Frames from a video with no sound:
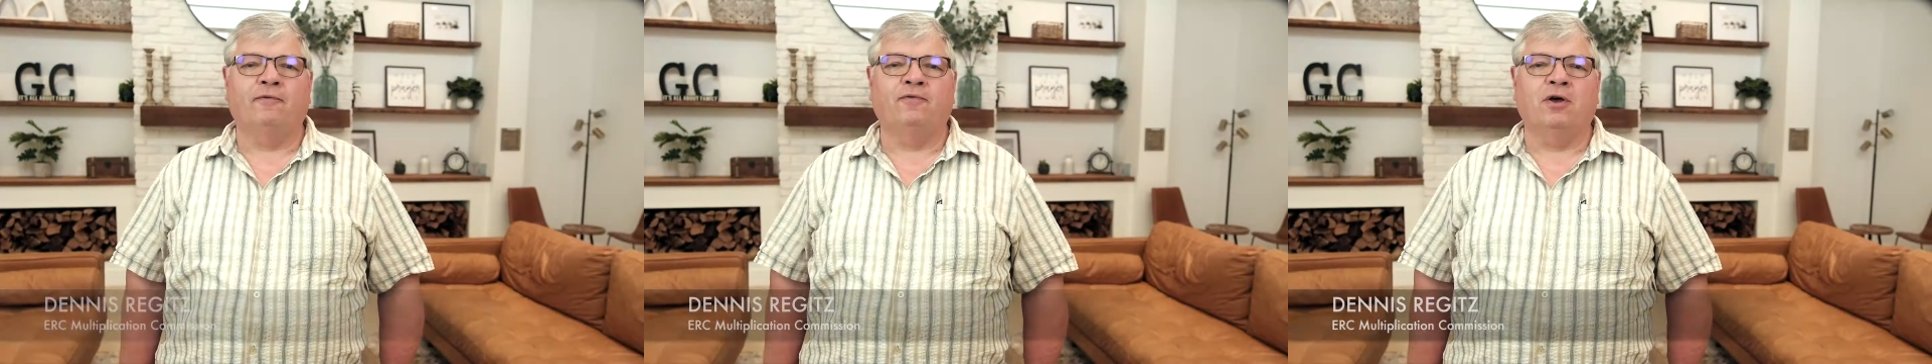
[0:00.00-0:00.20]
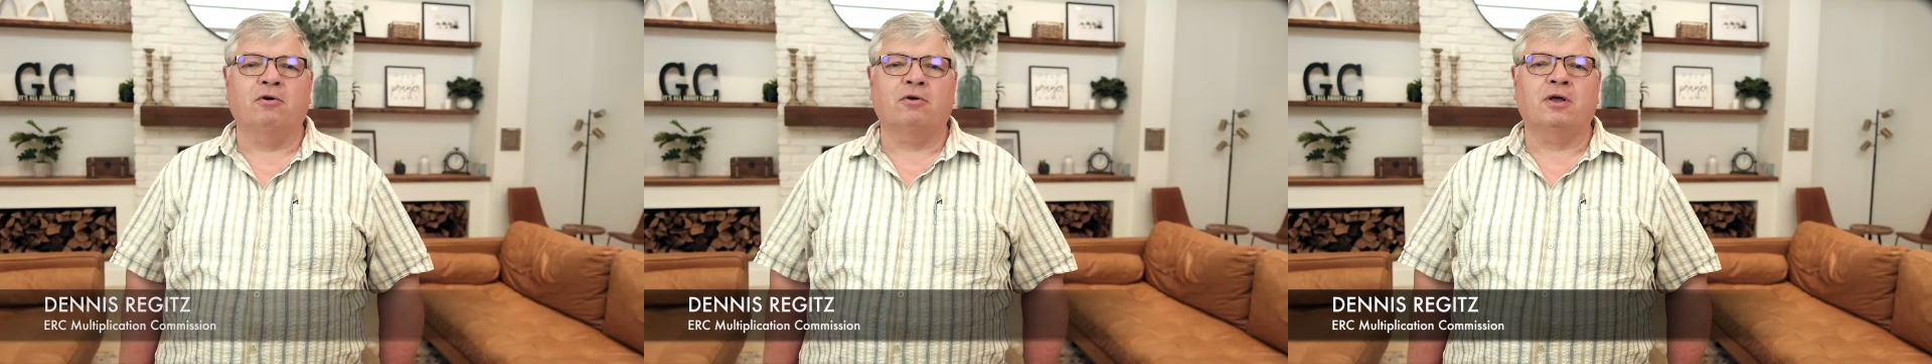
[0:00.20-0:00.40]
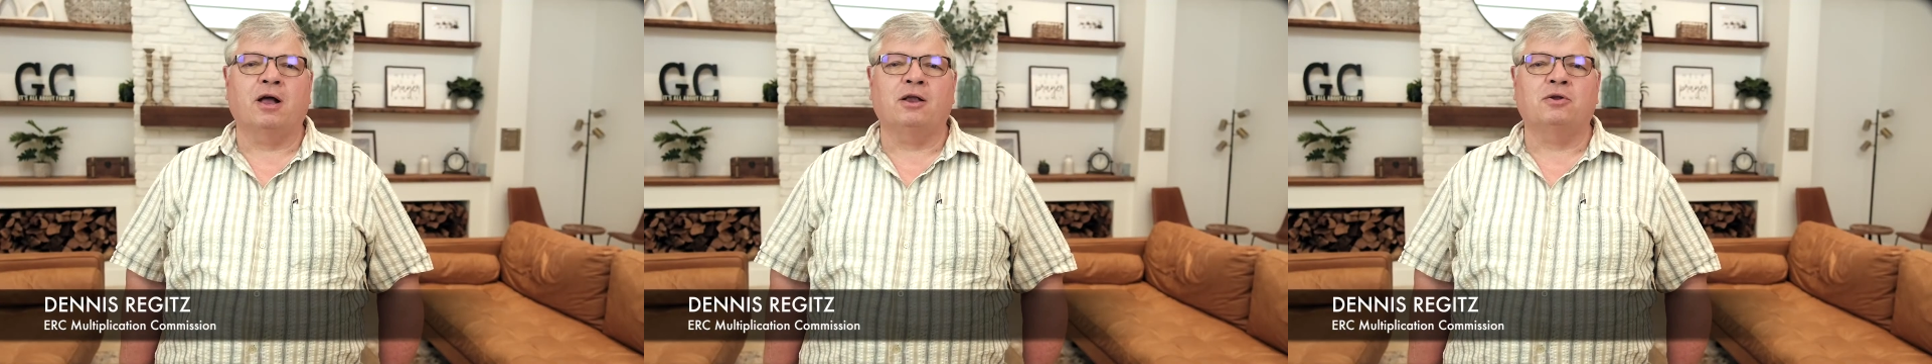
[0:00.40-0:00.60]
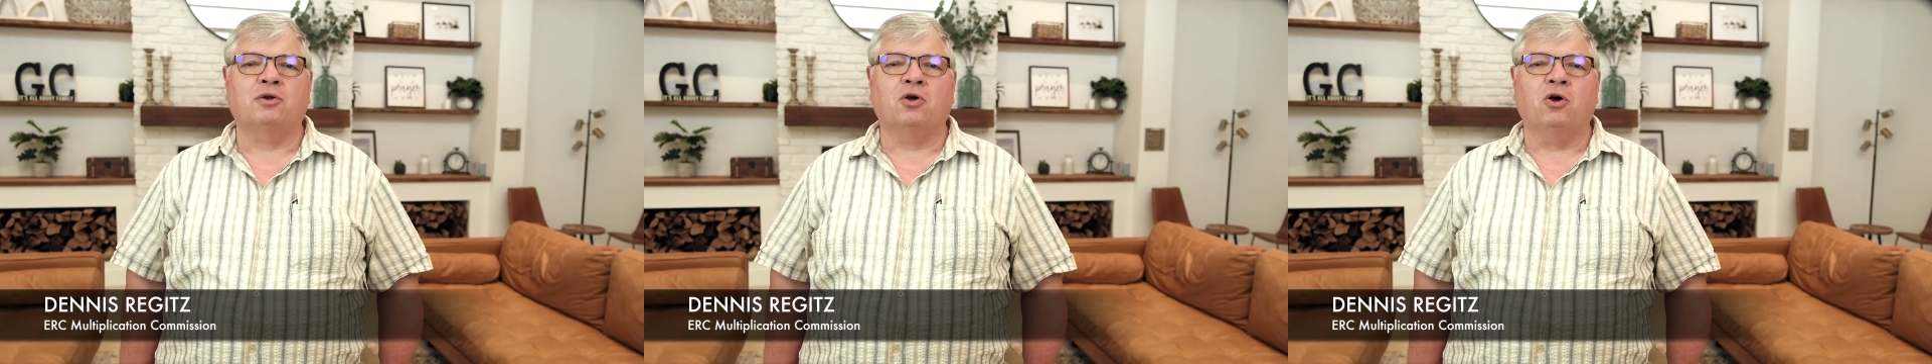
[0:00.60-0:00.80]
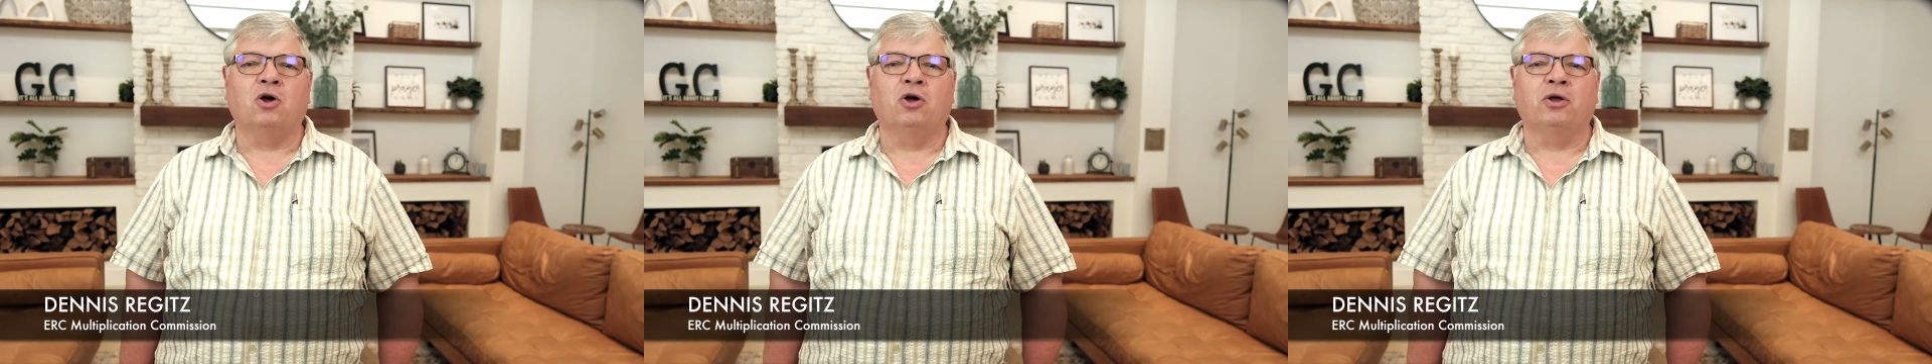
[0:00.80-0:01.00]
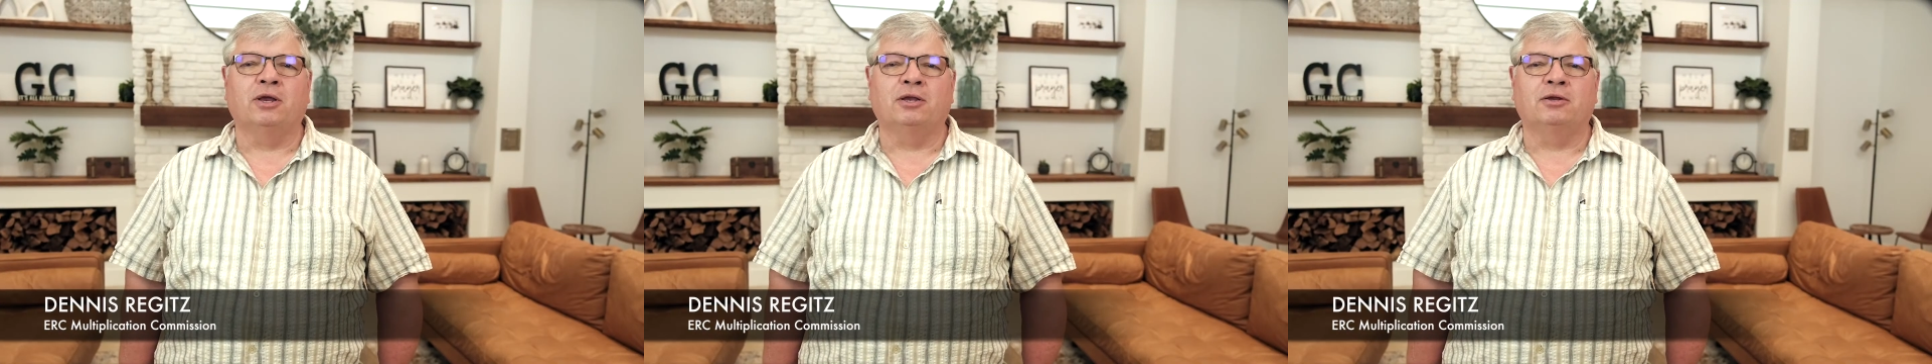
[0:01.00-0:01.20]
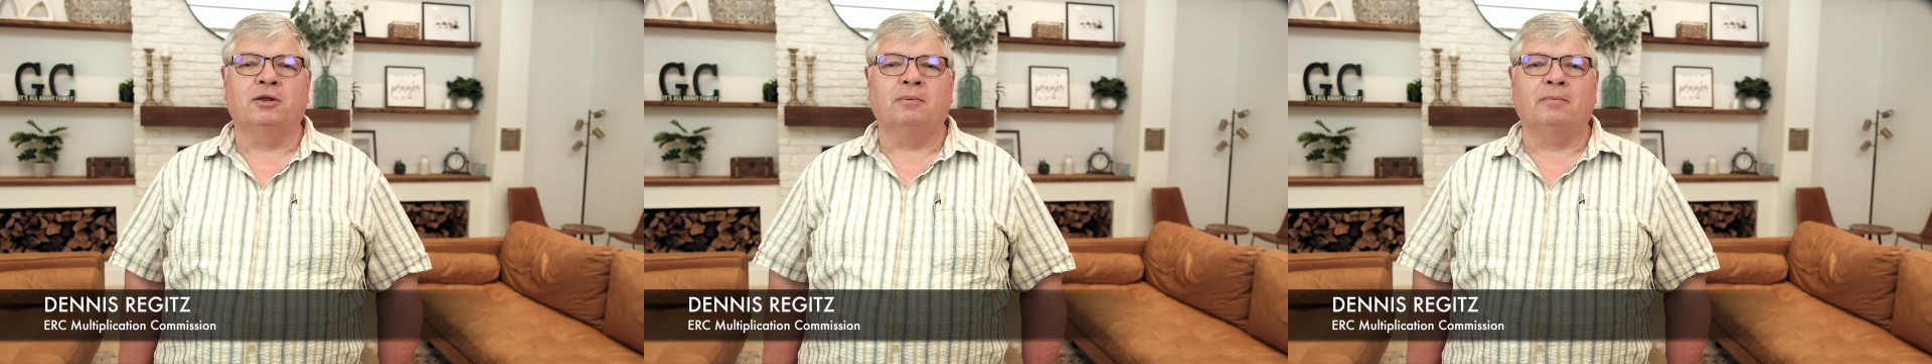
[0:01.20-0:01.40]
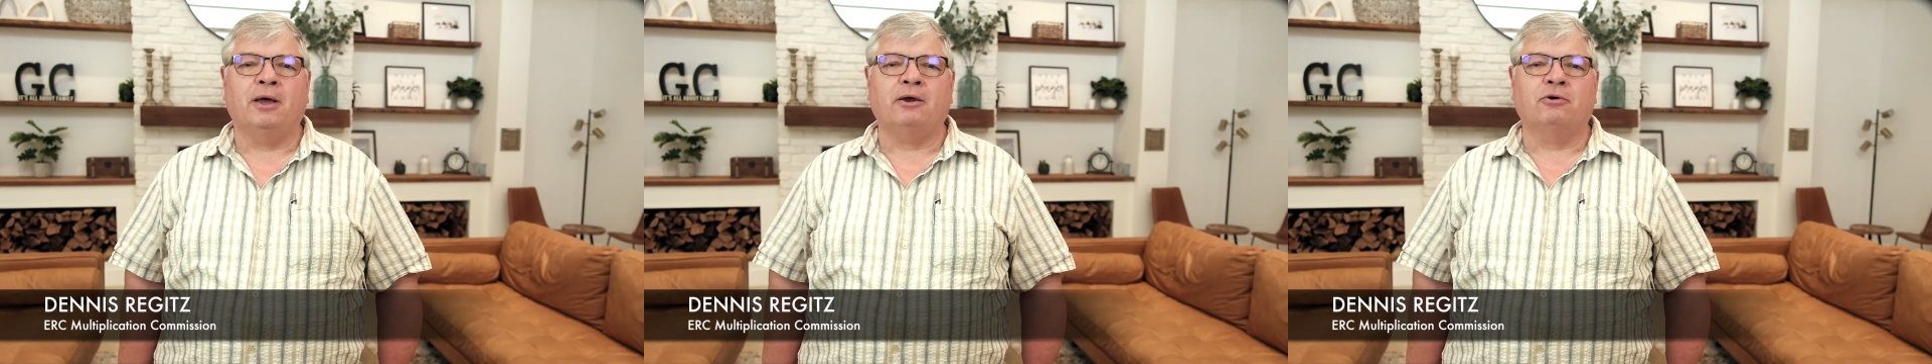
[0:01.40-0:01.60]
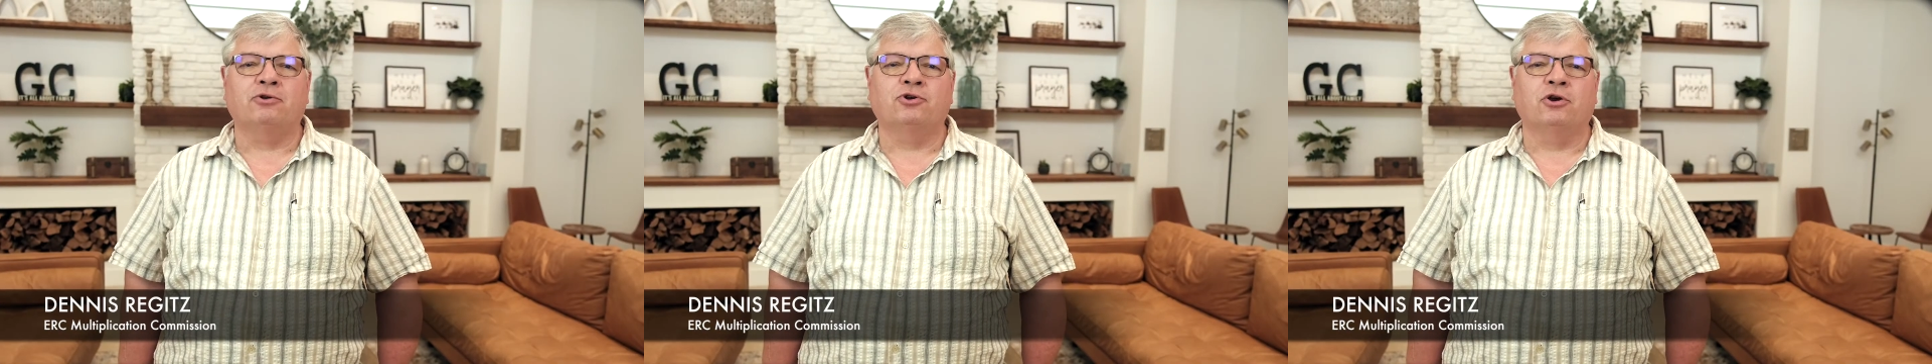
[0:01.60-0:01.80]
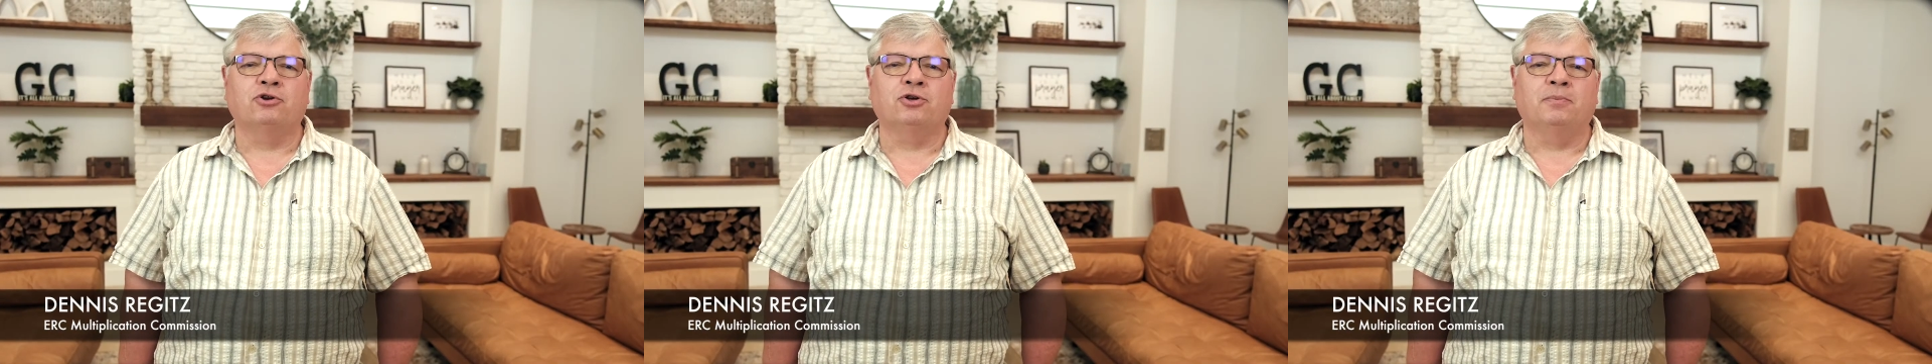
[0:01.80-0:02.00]
felt God's call into the
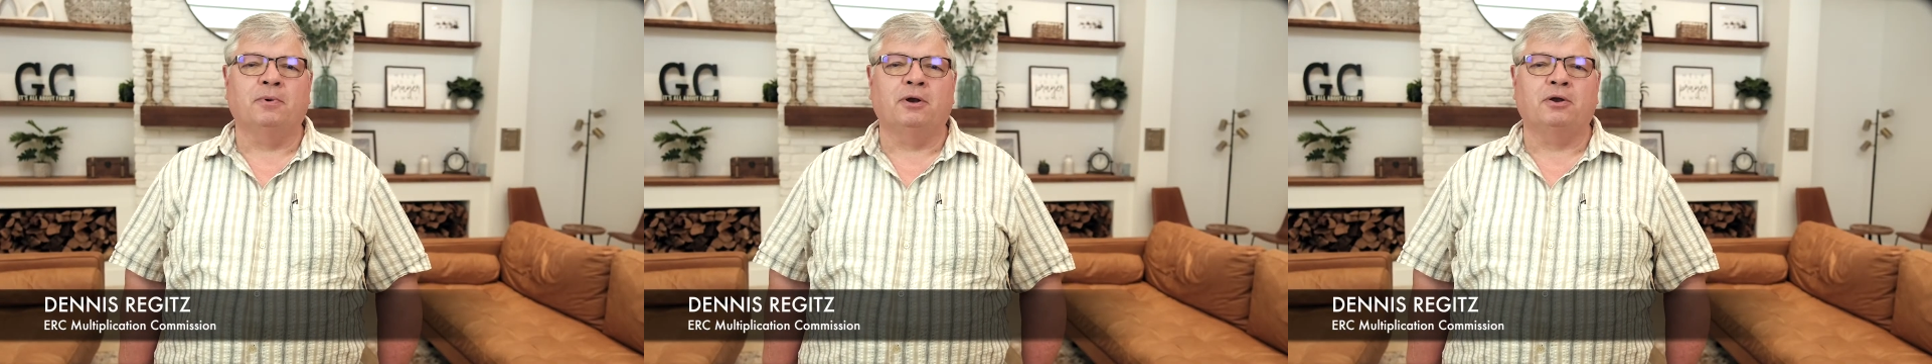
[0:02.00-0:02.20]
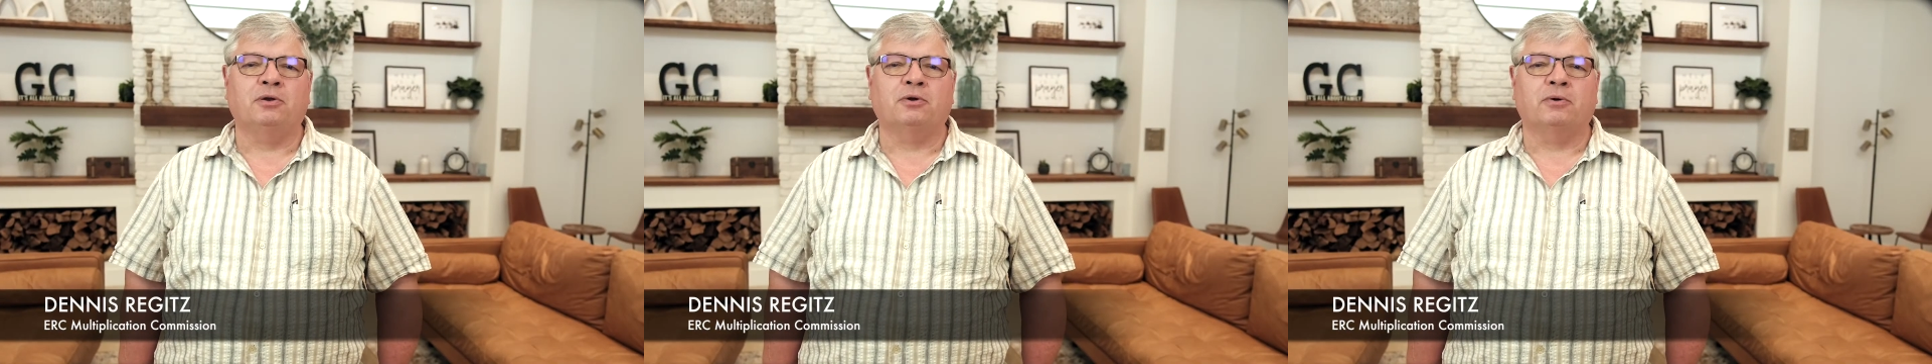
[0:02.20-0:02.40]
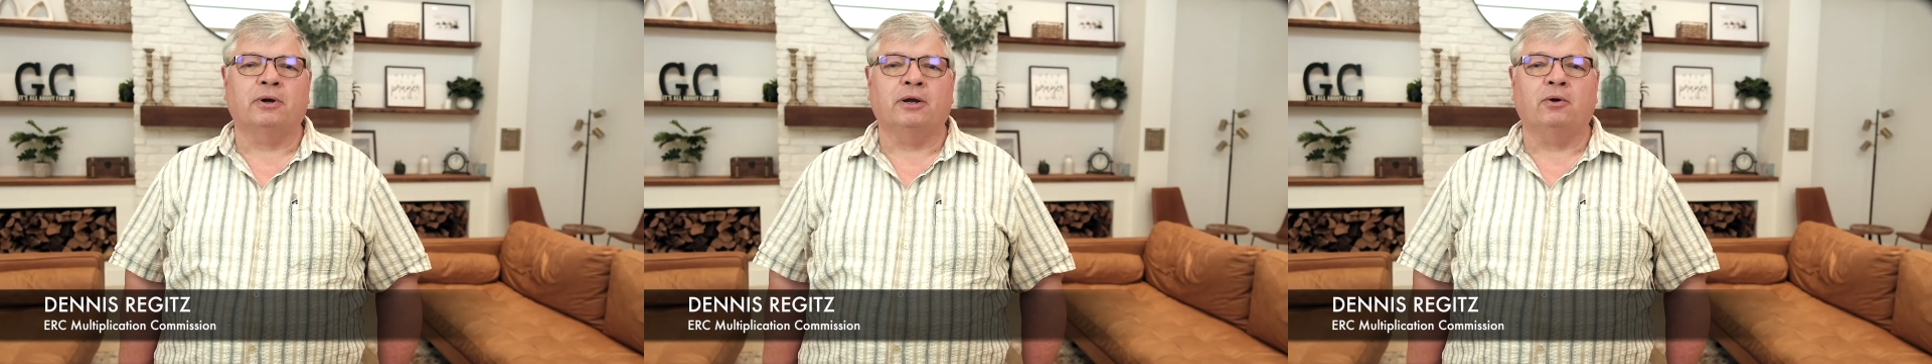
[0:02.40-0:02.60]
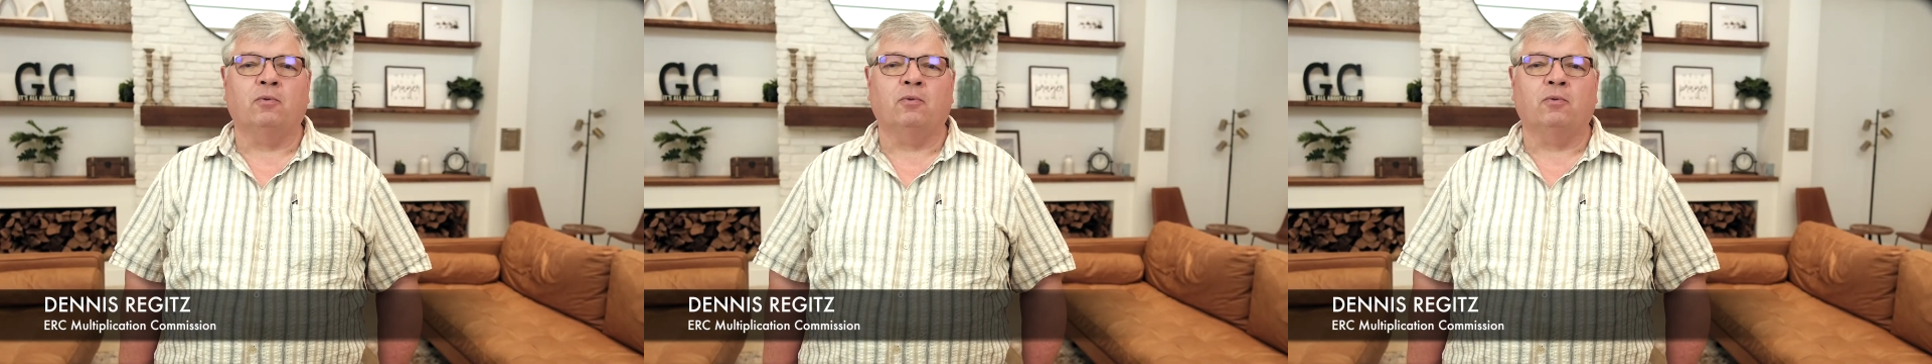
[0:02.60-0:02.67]
microchurch ministry